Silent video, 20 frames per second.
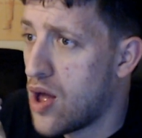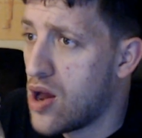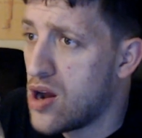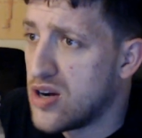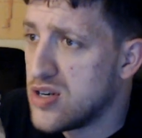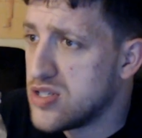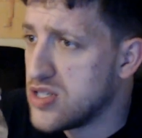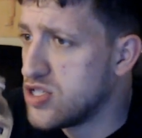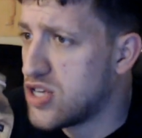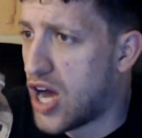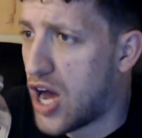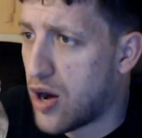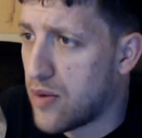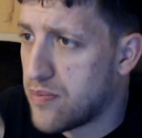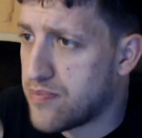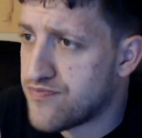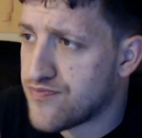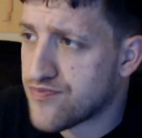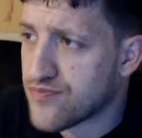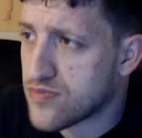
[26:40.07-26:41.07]
you know,
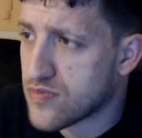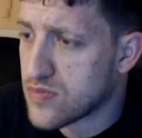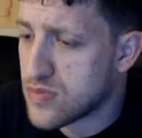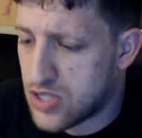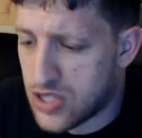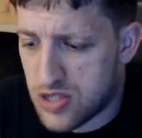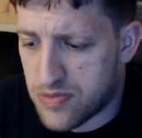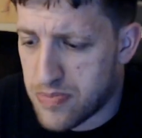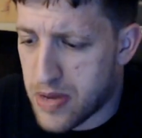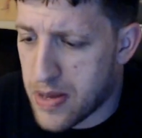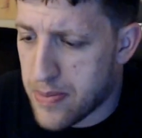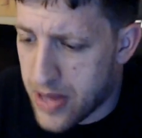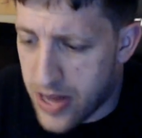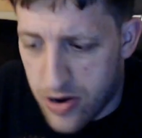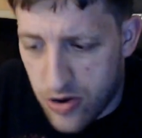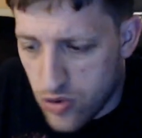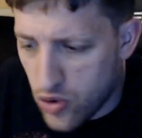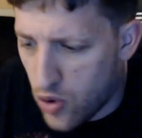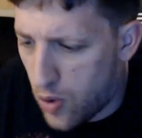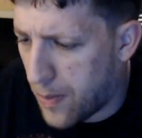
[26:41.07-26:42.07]
just me being a
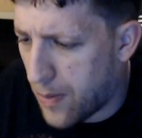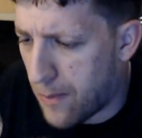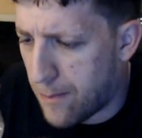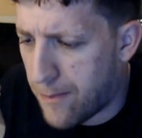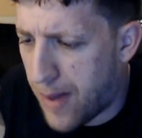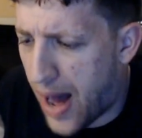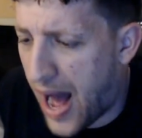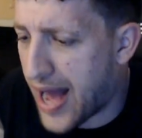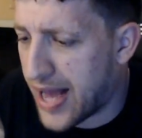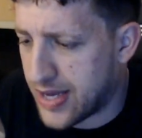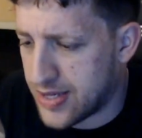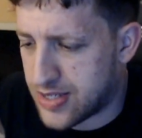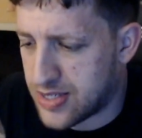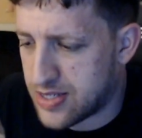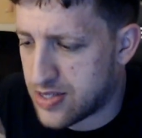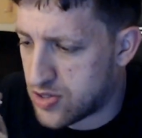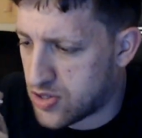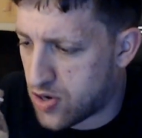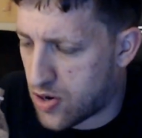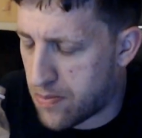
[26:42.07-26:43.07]
little bit biased in
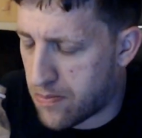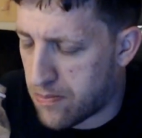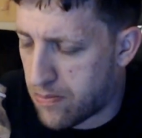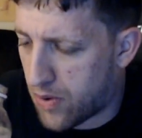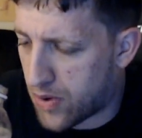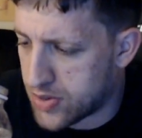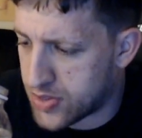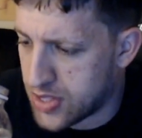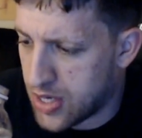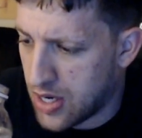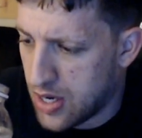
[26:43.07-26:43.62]
certain parts,